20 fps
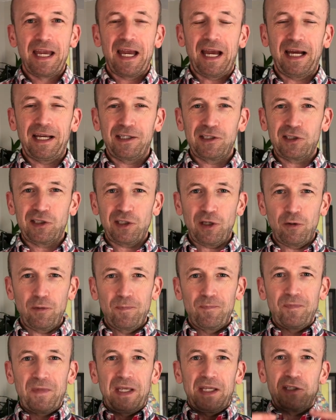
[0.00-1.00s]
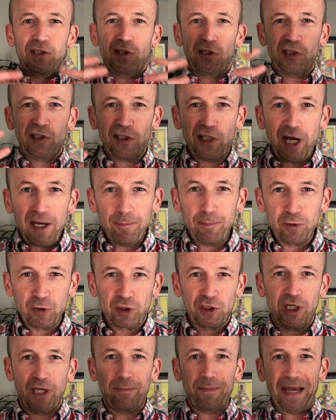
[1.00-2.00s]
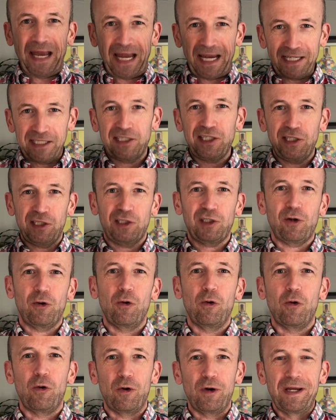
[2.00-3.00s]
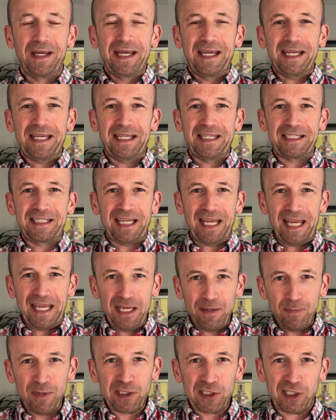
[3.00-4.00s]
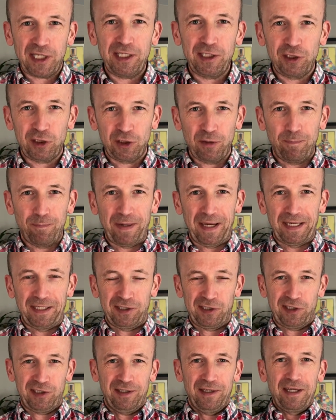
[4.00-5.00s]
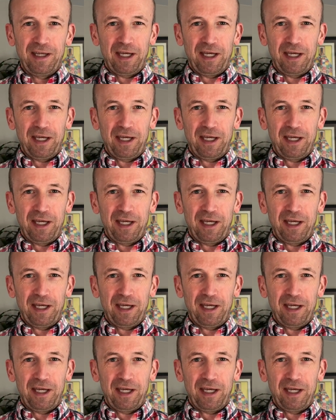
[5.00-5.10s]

And so discipleship at its core is imitation based.